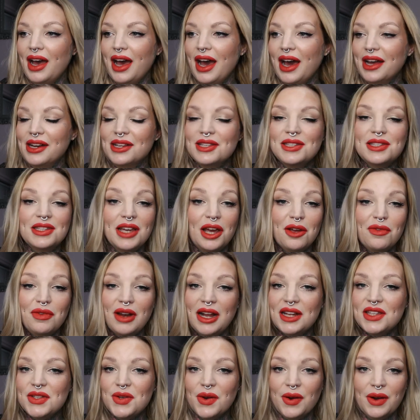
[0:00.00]
and it's so
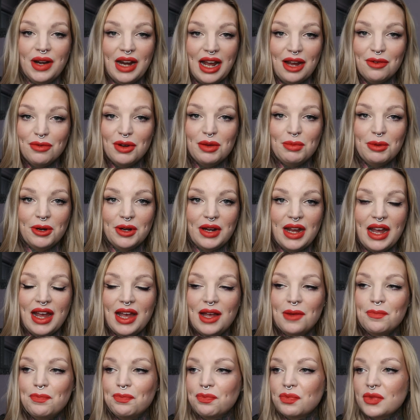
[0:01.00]
flattering on
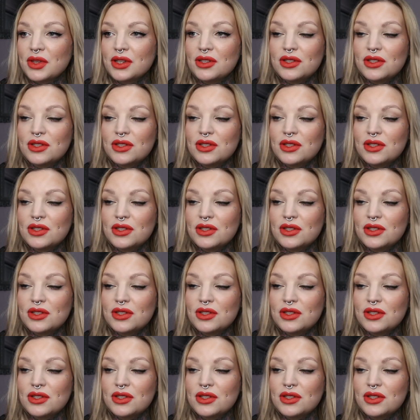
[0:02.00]
everybody.